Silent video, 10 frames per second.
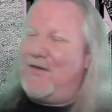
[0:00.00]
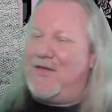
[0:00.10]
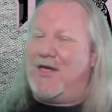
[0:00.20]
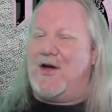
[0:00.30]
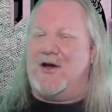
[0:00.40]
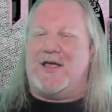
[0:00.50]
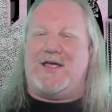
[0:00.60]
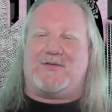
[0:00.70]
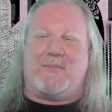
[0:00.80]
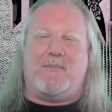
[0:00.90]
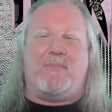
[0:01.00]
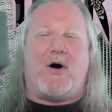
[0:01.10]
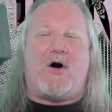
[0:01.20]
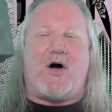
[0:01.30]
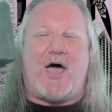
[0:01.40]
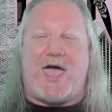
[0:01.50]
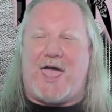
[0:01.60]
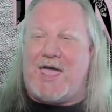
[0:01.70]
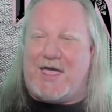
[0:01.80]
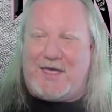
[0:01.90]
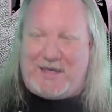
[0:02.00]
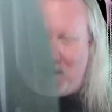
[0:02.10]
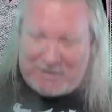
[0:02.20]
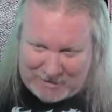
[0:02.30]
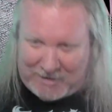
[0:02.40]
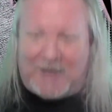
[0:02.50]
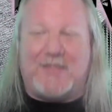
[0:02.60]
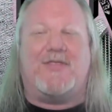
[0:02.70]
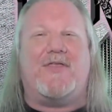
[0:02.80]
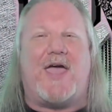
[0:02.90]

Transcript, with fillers: Here it is. Boy, did